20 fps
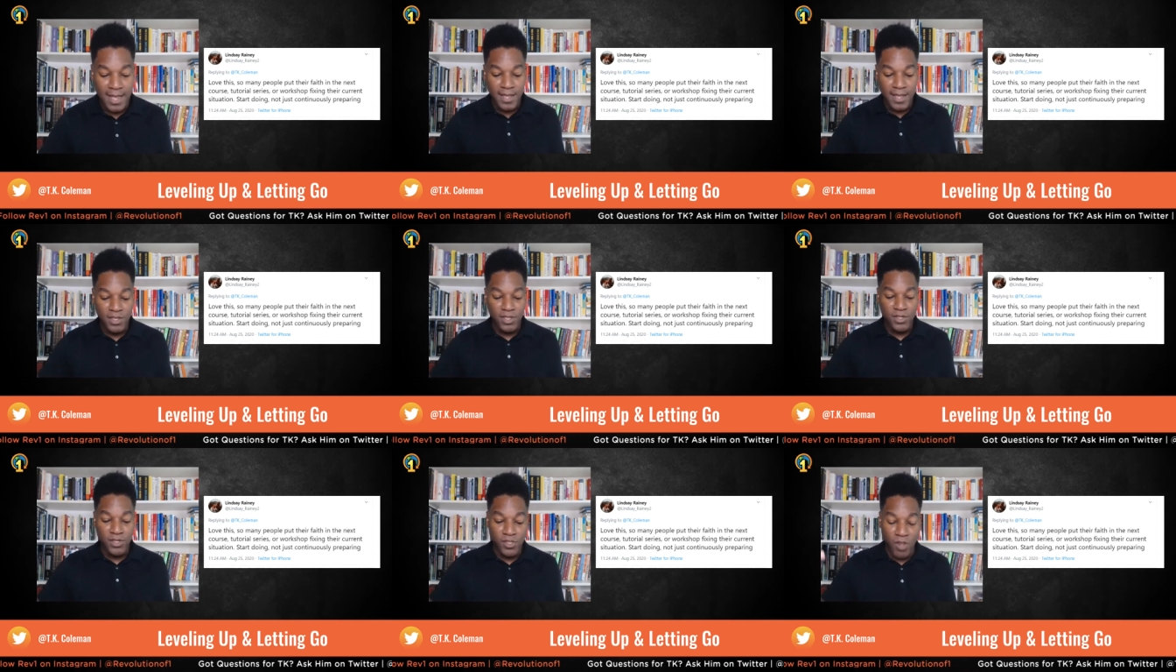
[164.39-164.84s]

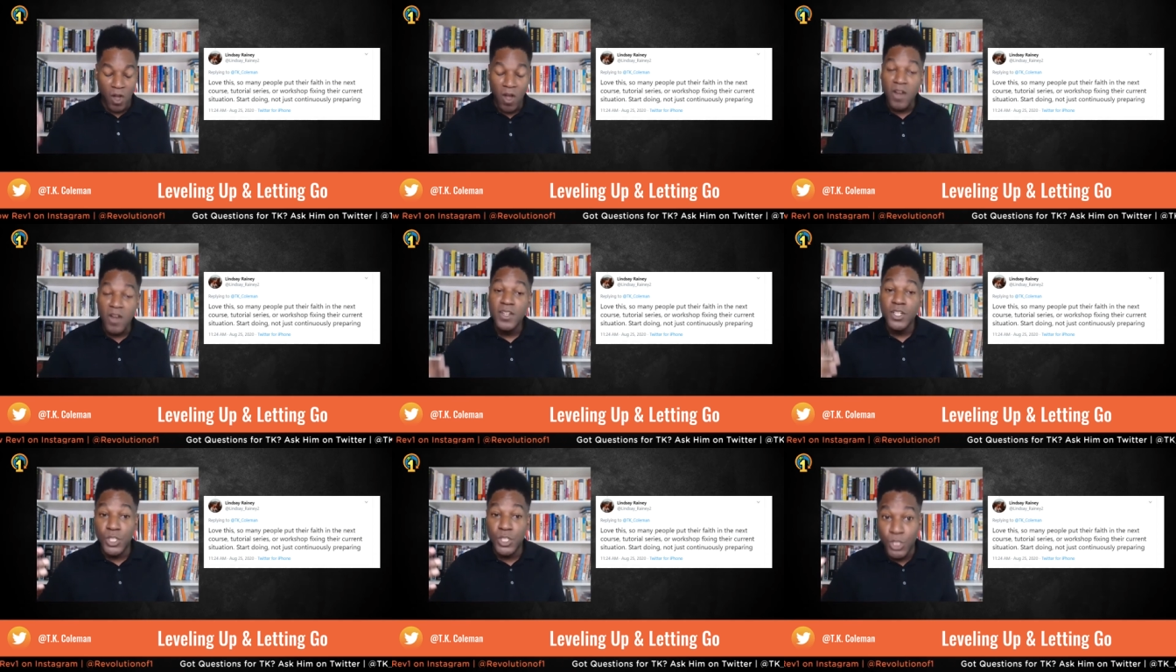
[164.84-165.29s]

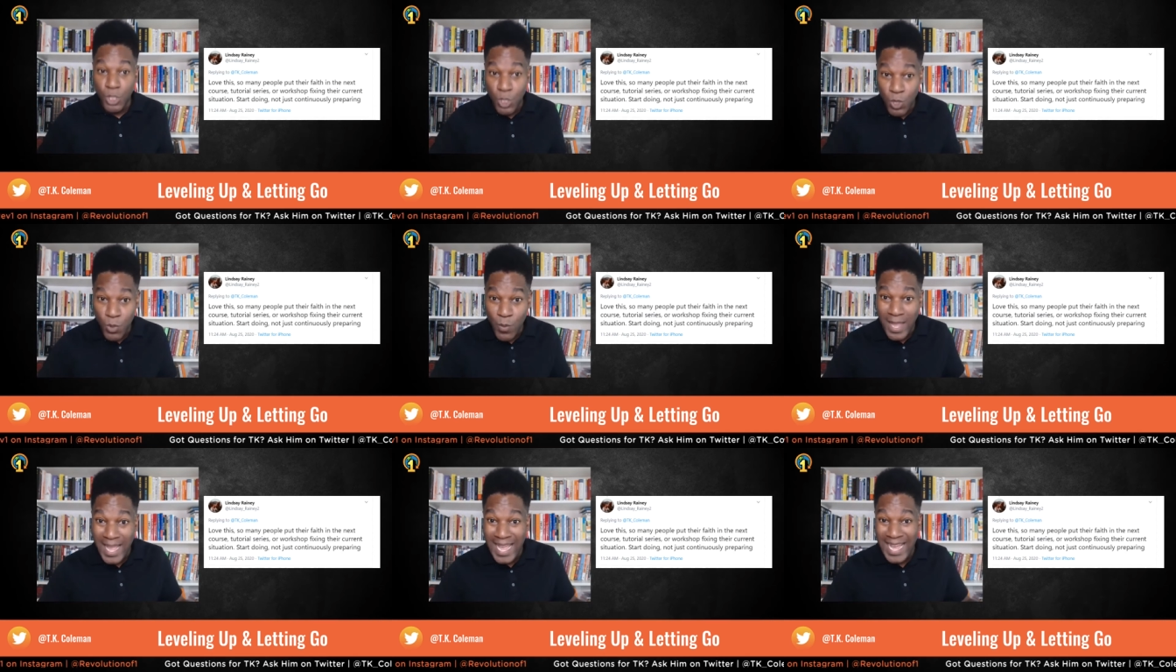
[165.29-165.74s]
Start
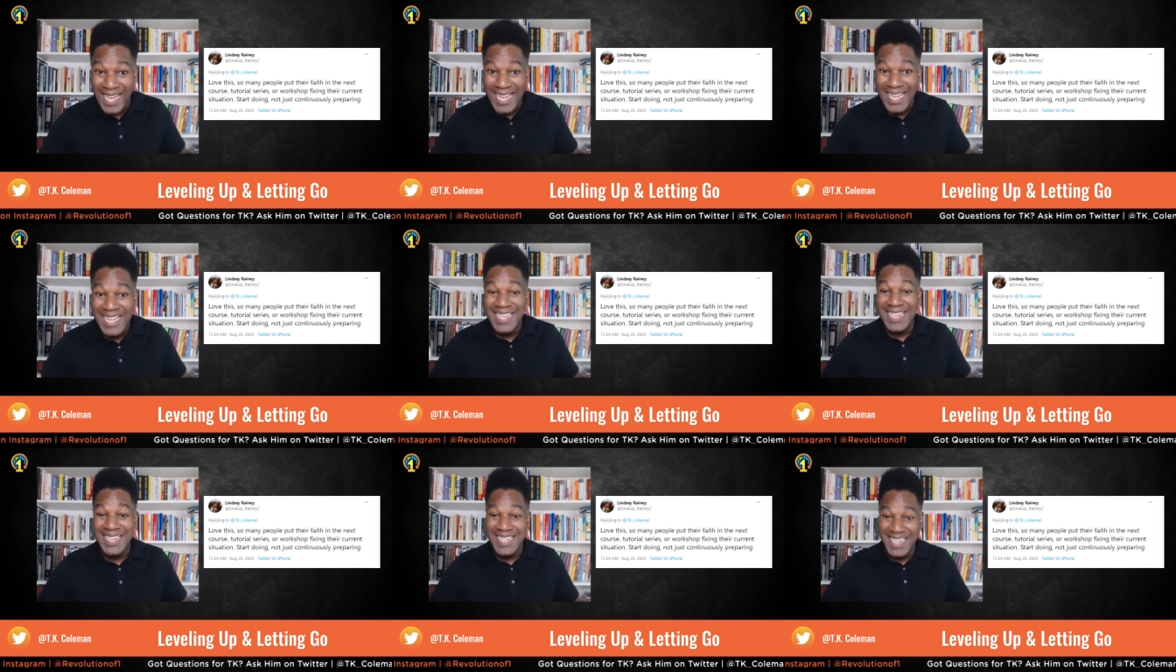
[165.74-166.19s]
doing,
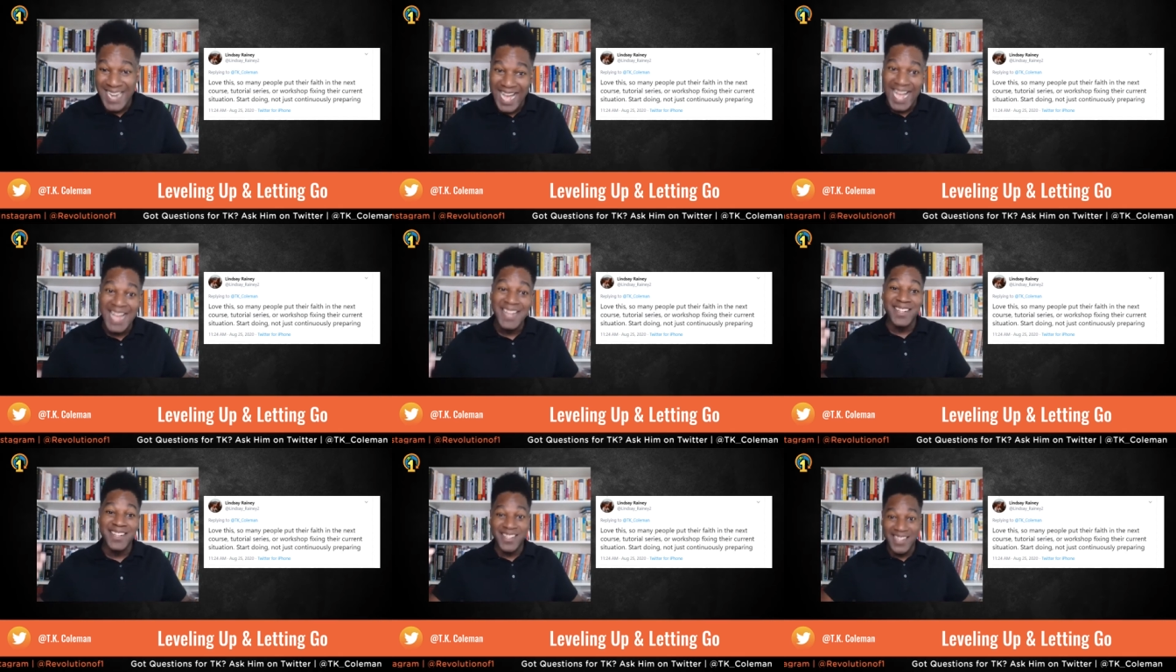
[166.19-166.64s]

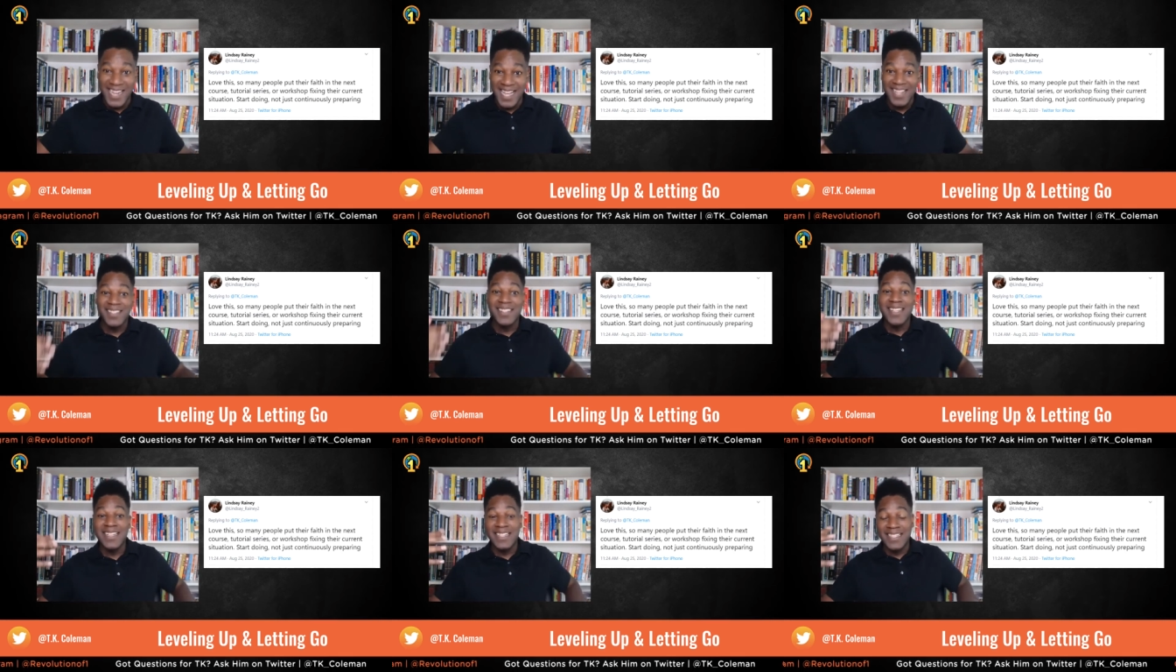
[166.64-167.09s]
not
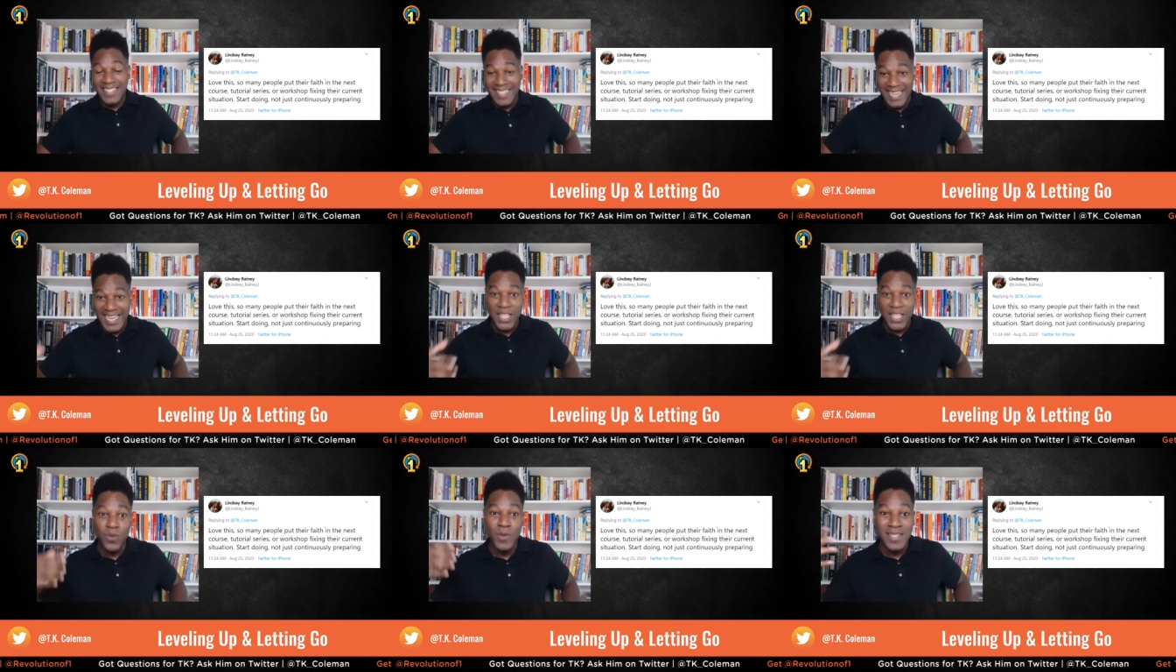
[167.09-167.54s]
just
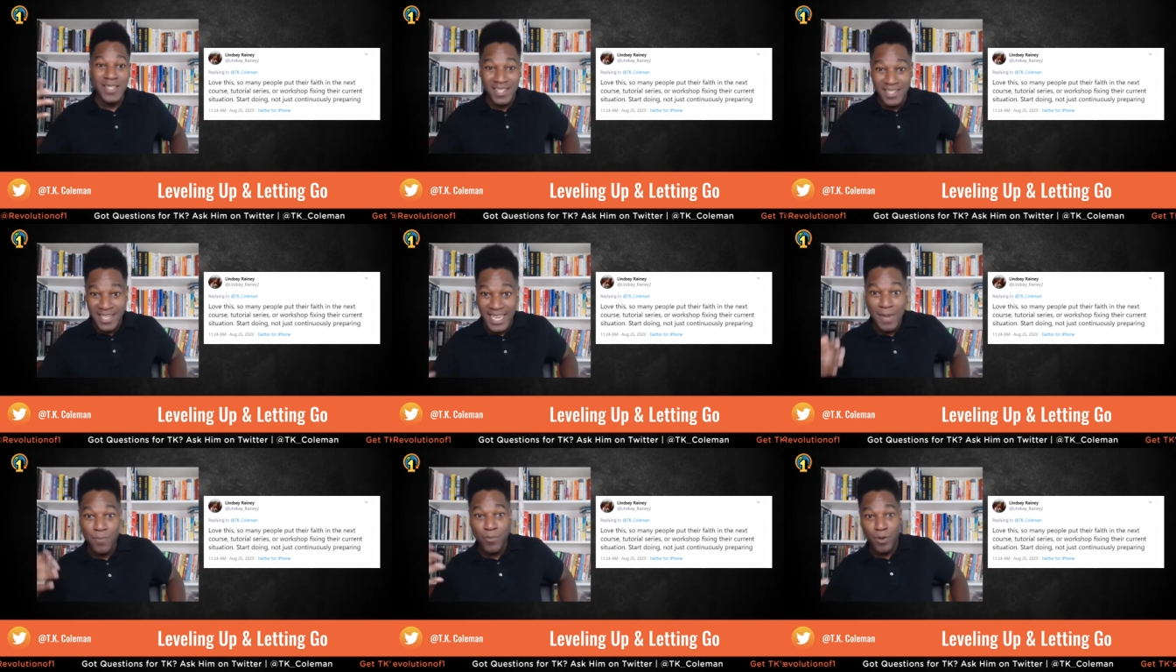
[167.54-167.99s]

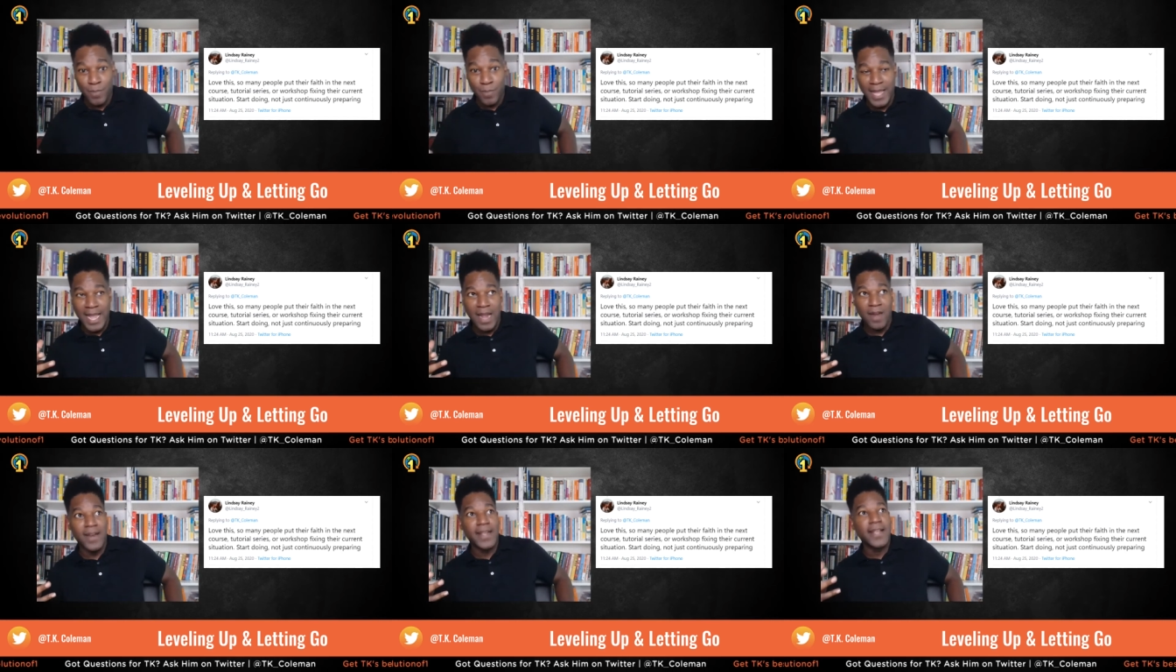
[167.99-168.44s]
continuously
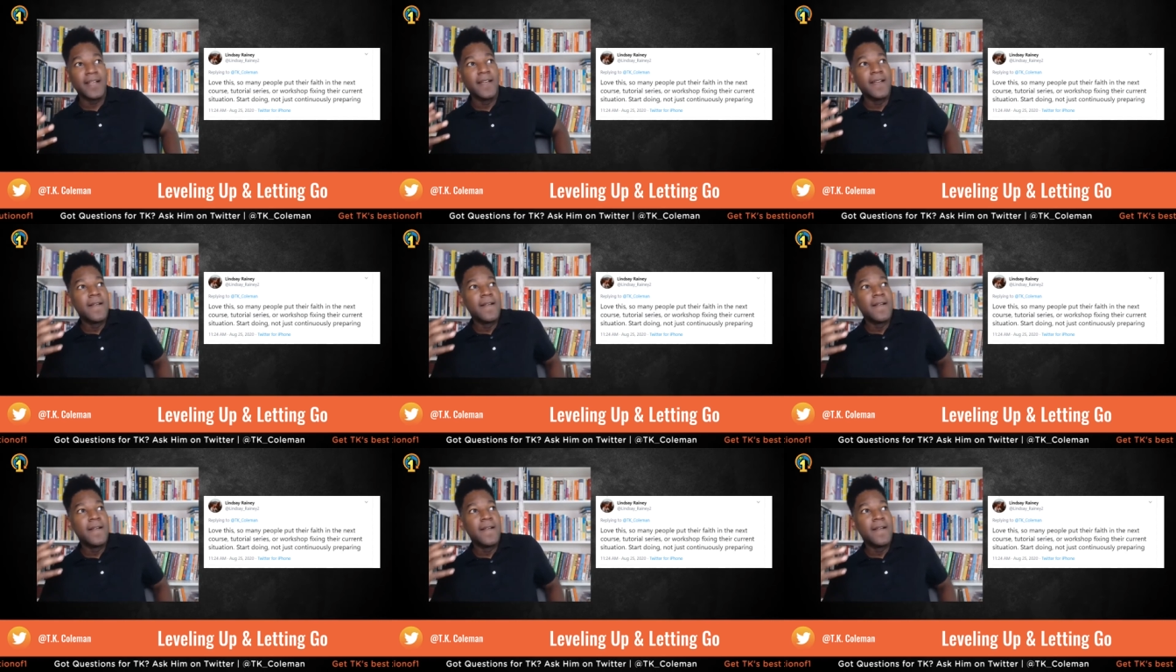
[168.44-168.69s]
preparing.